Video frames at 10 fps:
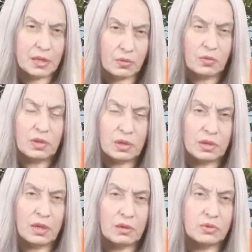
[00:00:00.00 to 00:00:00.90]
I will
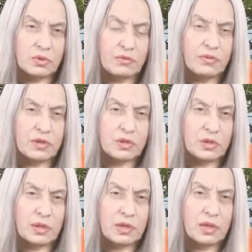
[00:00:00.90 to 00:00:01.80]
announce
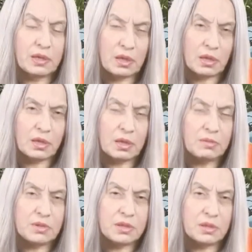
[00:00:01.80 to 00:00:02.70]
officially that I am
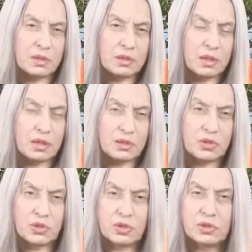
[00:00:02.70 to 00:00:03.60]
starting a
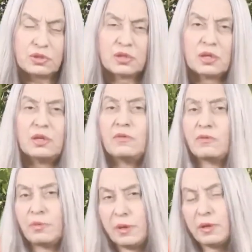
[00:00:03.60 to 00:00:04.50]
Church
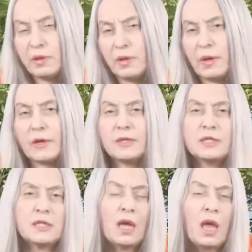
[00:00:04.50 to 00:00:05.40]
of Paradise,